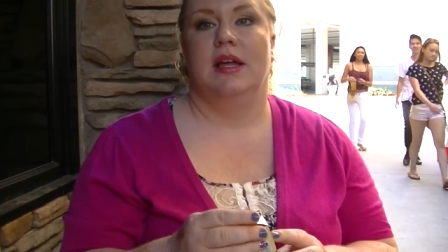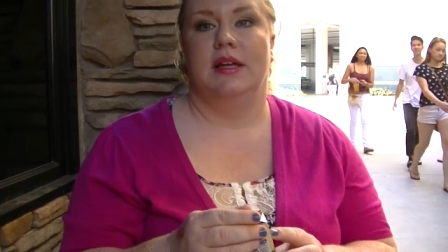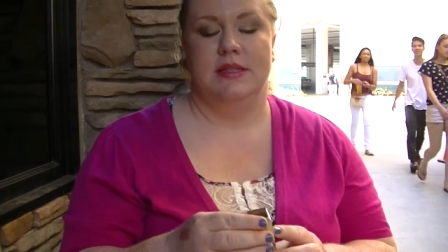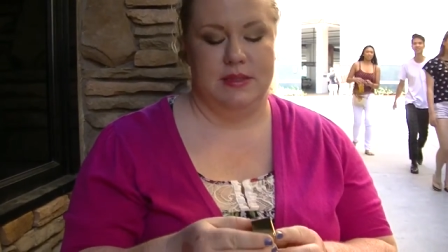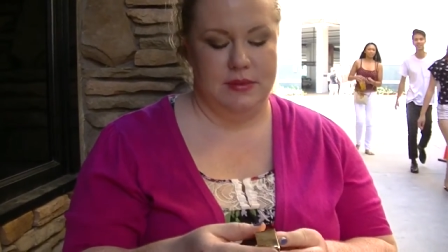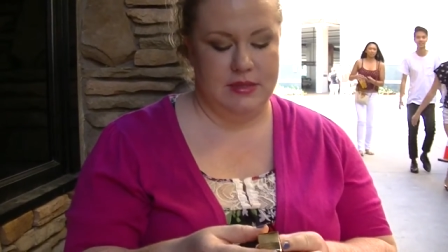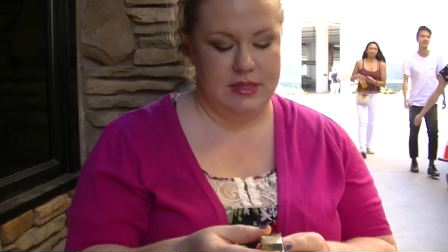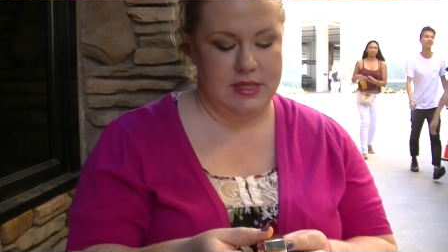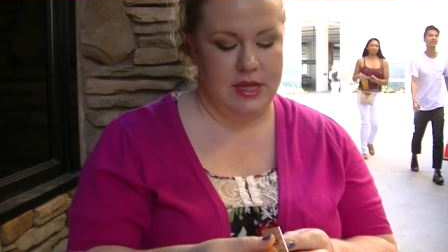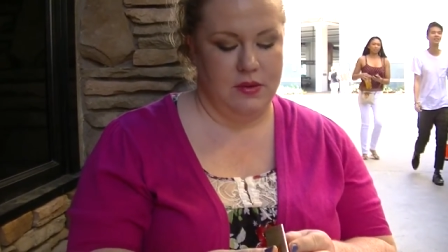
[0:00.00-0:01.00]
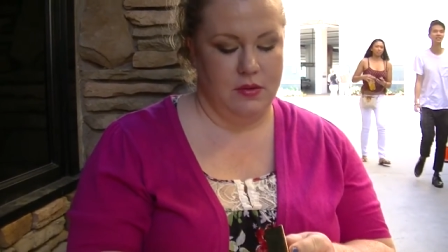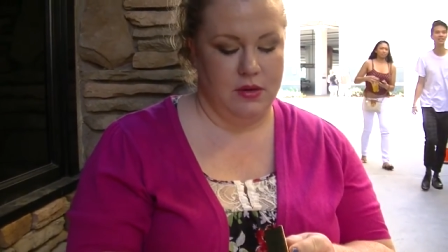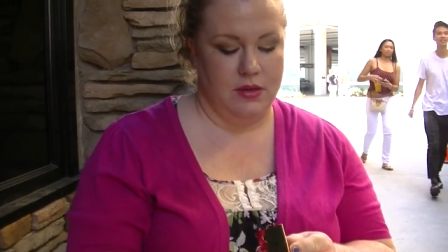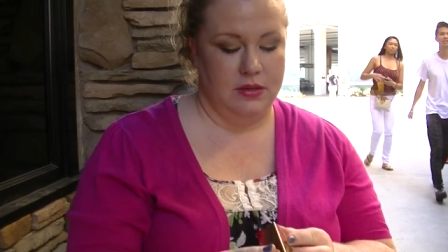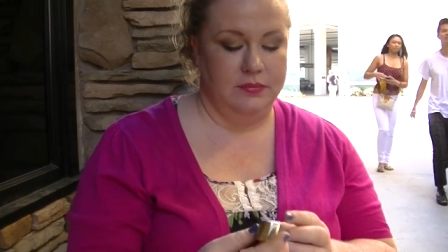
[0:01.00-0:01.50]
Is it supposed to say
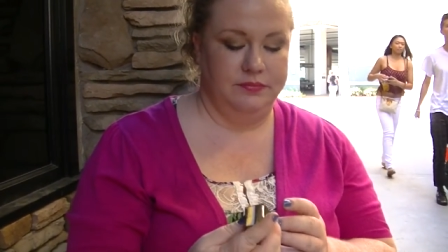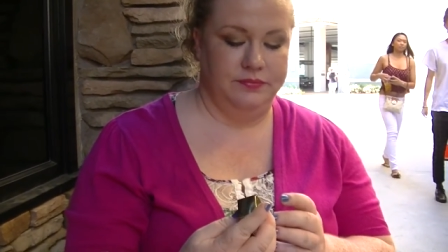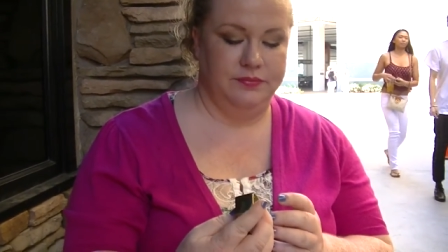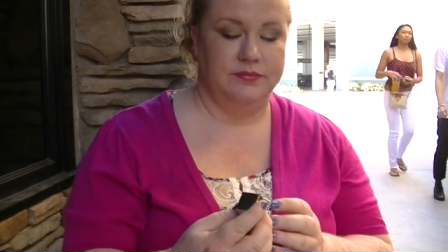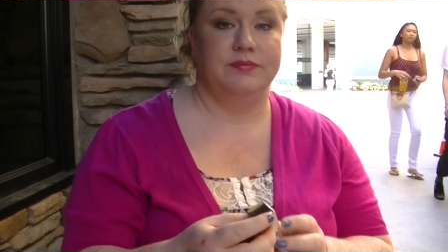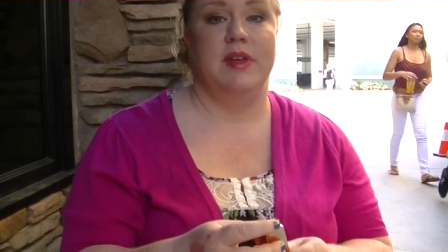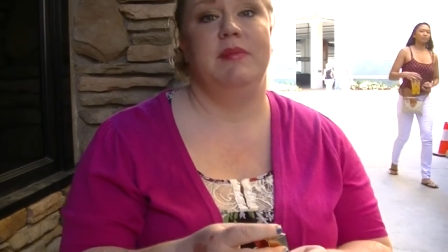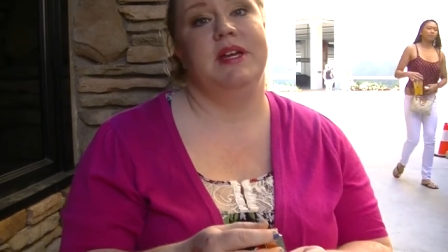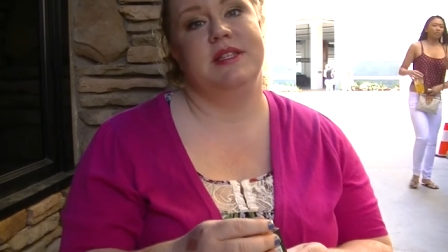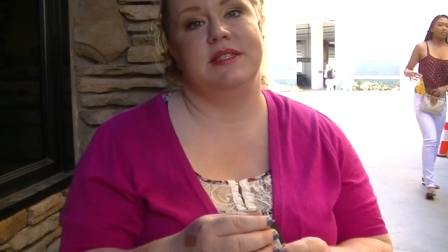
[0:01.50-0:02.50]
coral? think Maybe so.